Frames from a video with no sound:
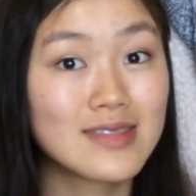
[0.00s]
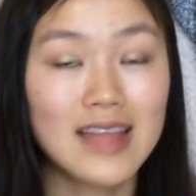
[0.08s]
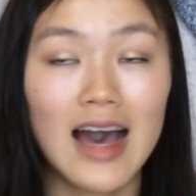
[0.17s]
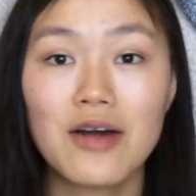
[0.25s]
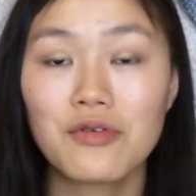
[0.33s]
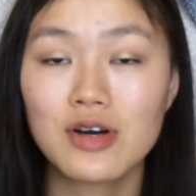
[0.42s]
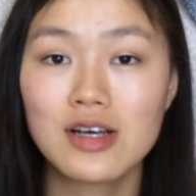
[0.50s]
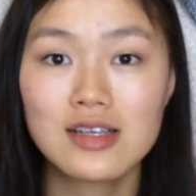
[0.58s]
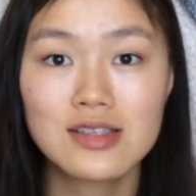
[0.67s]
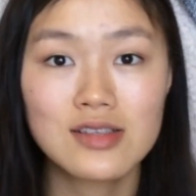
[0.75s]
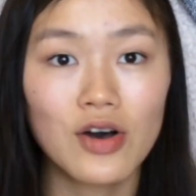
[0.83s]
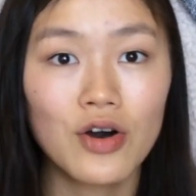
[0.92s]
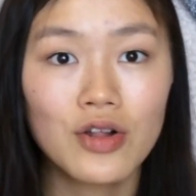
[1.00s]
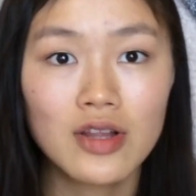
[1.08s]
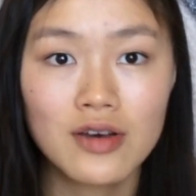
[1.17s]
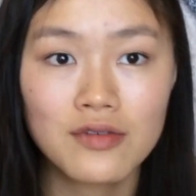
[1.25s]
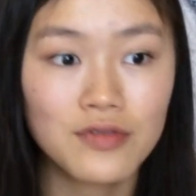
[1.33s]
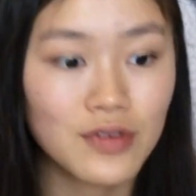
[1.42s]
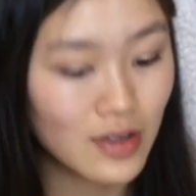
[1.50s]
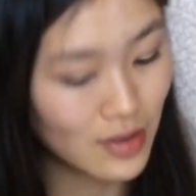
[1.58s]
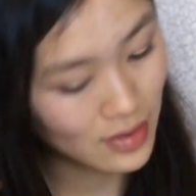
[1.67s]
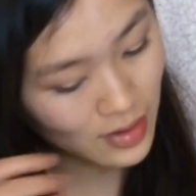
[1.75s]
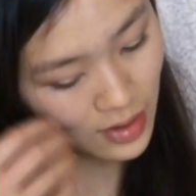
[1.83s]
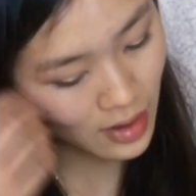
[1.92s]
That was all of
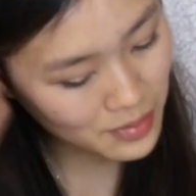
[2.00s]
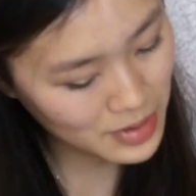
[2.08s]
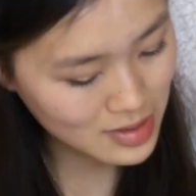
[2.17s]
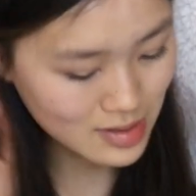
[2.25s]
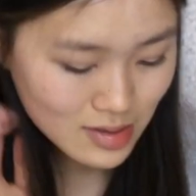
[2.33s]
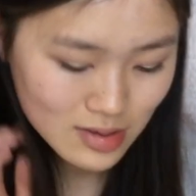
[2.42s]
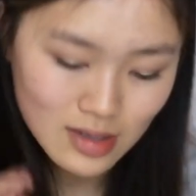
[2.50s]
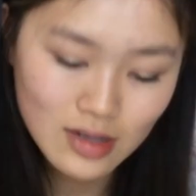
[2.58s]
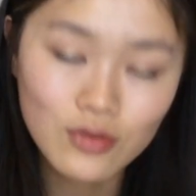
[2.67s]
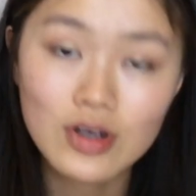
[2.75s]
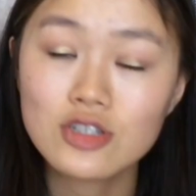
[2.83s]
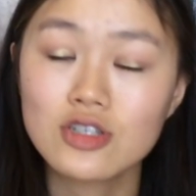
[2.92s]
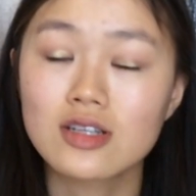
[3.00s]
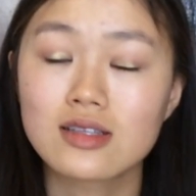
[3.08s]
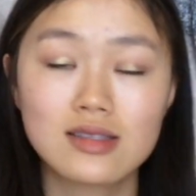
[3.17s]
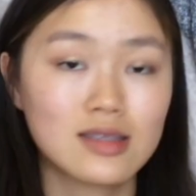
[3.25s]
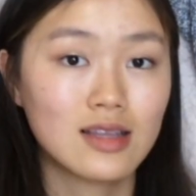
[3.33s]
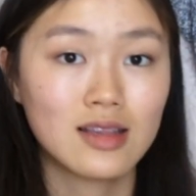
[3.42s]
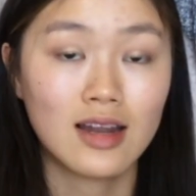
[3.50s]
the comments, questions